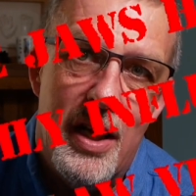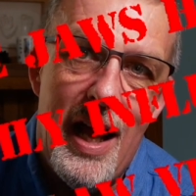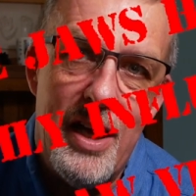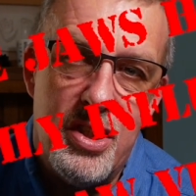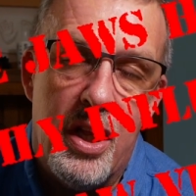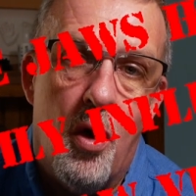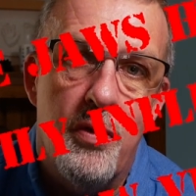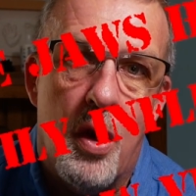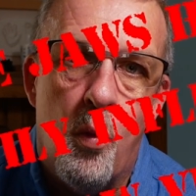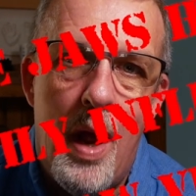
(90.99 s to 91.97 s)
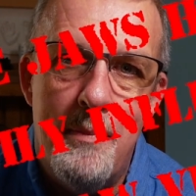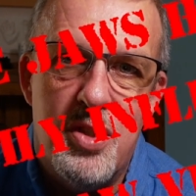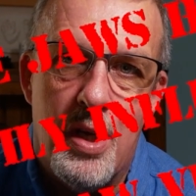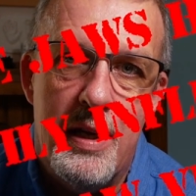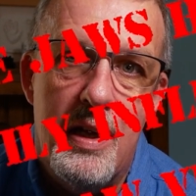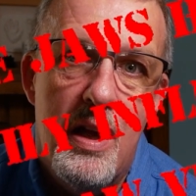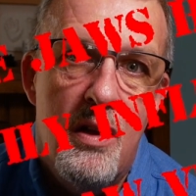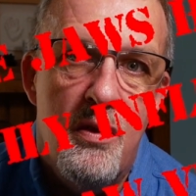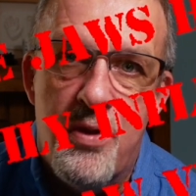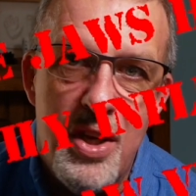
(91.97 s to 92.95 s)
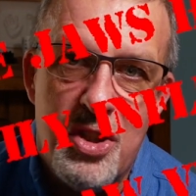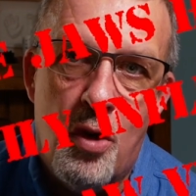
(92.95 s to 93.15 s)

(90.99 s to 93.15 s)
and actually on their website this